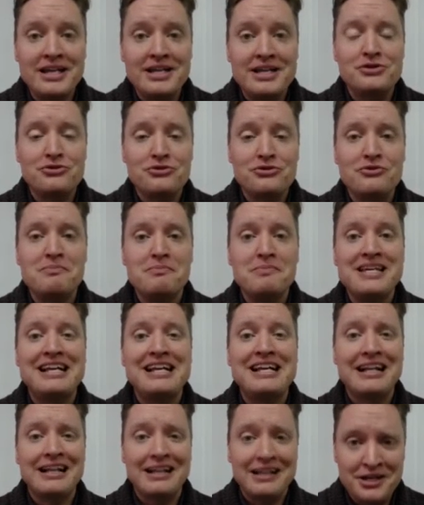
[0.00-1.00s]
is to be
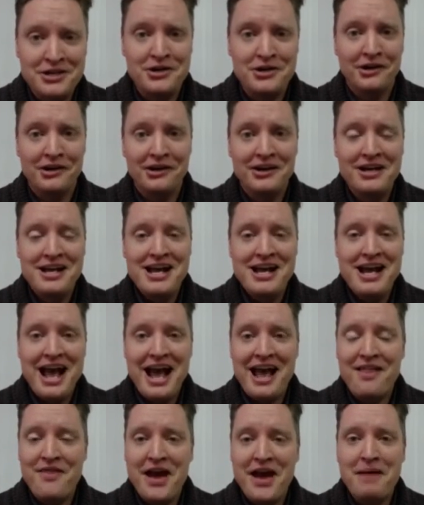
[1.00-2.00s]
clear,
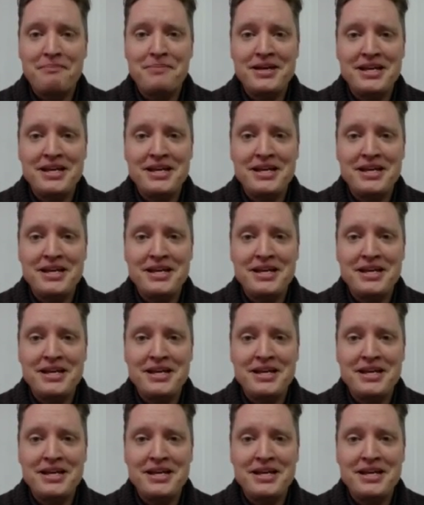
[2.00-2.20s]
and that